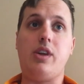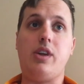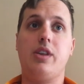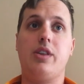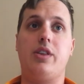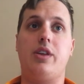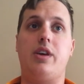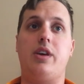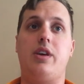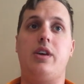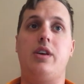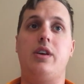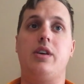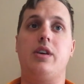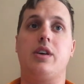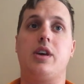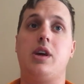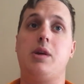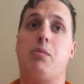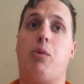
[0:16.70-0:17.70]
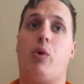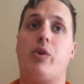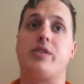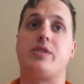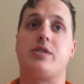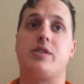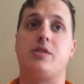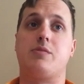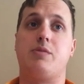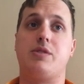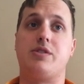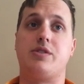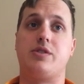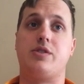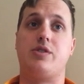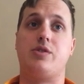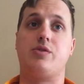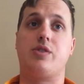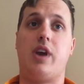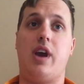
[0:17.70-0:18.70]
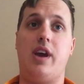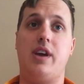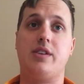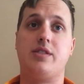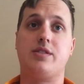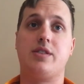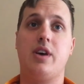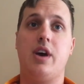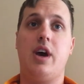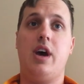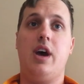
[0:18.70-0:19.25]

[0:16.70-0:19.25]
The key points of this business use case